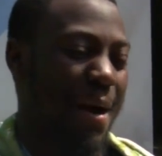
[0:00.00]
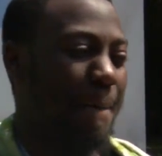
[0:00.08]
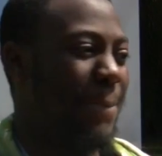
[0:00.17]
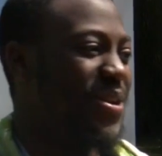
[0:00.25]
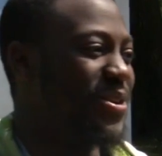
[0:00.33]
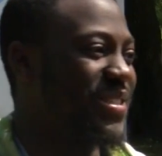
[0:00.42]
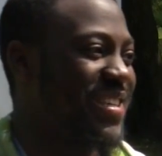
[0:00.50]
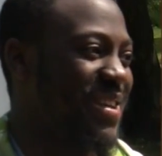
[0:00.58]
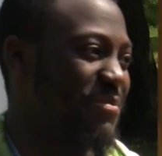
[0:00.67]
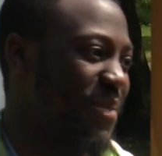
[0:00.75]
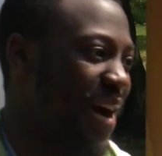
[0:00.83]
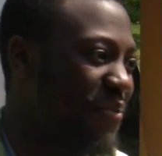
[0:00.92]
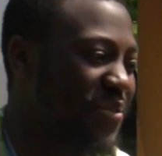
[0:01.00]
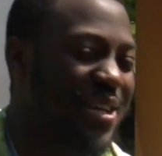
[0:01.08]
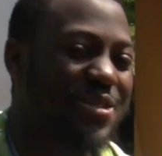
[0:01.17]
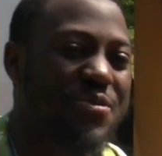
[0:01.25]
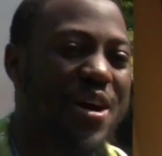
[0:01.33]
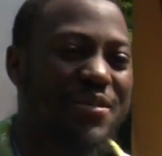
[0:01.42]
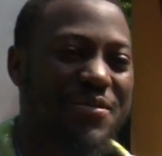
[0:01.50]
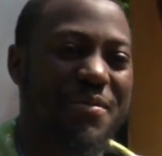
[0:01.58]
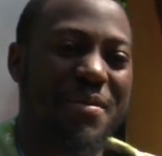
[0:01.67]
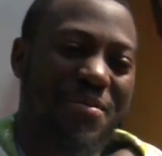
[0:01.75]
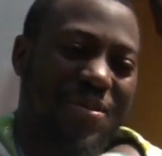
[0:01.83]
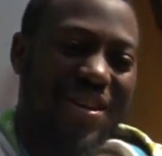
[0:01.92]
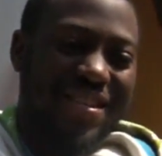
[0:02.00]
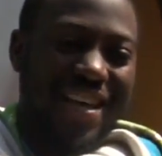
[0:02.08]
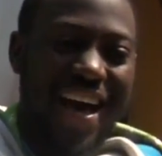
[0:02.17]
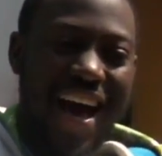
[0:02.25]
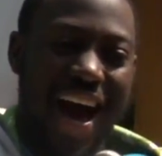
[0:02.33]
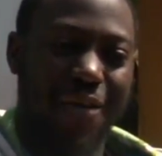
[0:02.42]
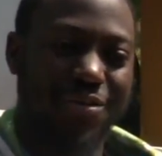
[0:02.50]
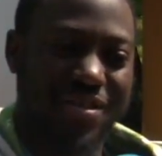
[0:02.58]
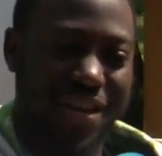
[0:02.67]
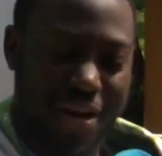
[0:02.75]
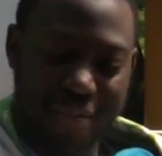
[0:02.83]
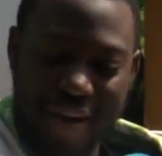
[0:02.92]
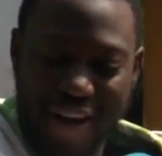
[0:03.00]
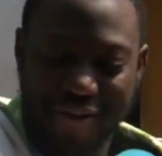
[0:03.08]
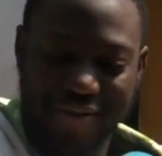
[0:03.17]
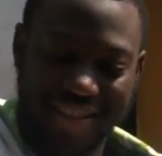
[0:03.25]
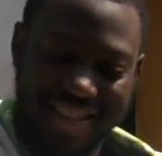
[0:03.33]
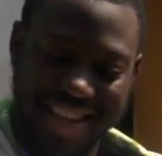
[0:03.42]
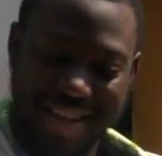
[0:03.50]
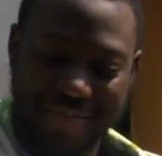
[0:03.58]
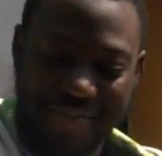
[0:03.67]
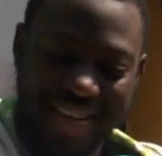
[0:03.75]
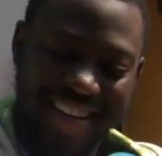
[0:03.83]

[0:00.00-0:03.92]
I'm blue team. I think it's worse for me because I was the Emir of the team.